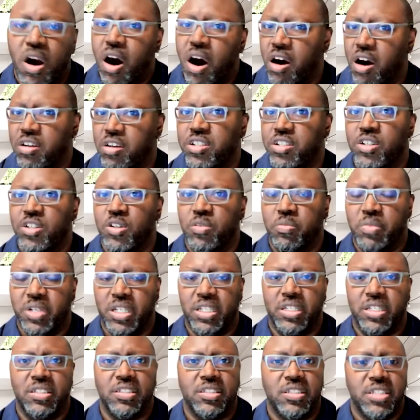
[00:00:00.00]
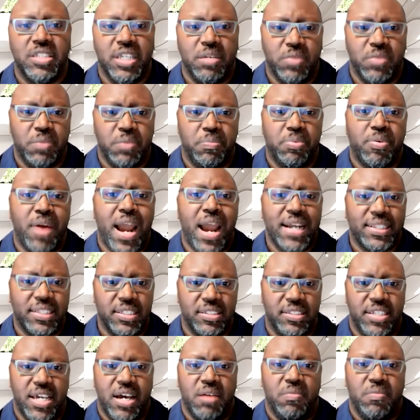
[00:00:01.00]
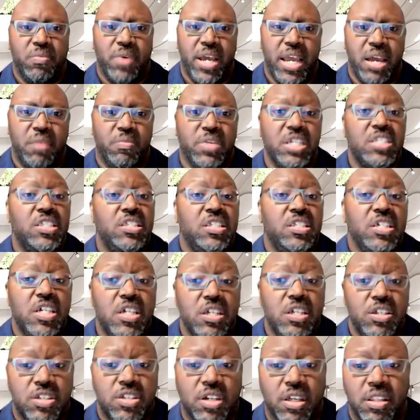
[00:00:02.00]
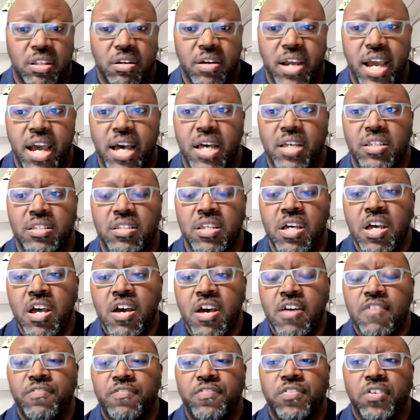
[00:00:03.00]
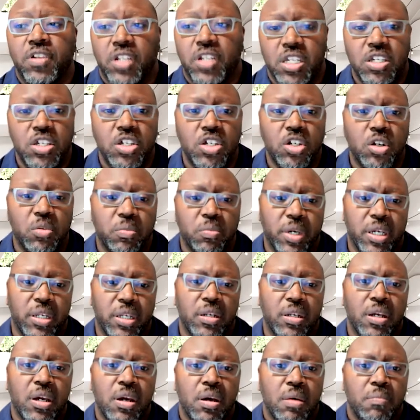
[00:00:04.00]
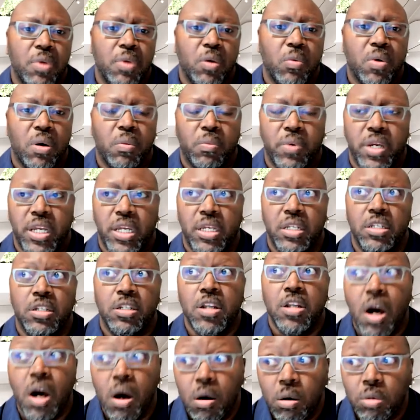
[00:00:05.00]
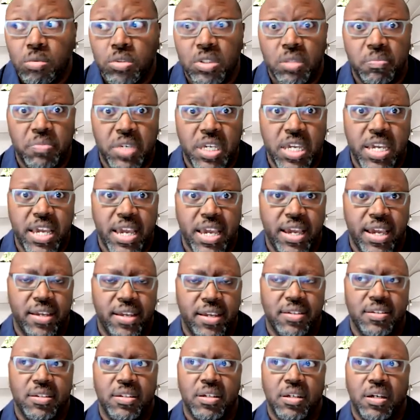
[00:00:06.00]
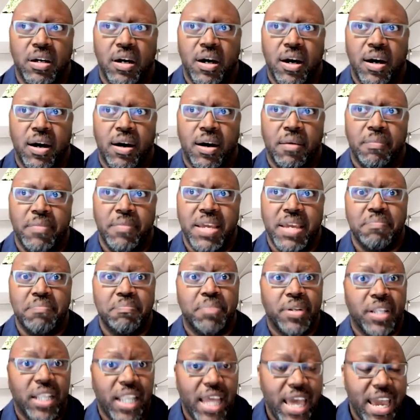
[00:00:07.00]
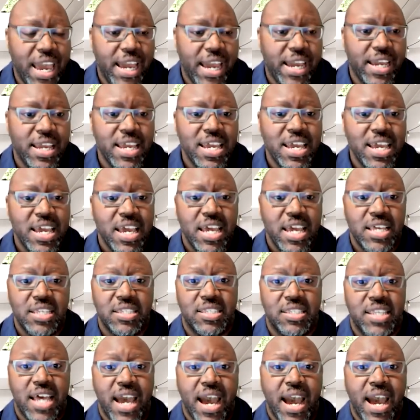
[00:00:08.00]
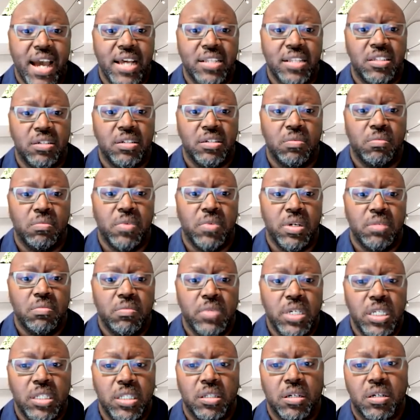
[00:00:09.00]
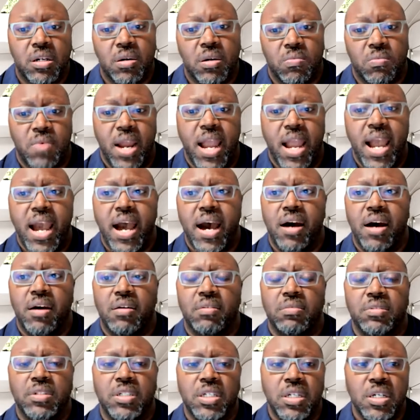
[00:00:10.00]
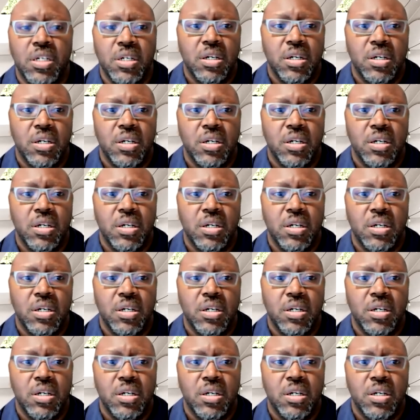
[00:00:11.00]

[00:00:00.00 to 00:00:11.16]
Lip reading: all humans and we practice that way and we see each other as fully human. But what we know to be in play is that when we look around,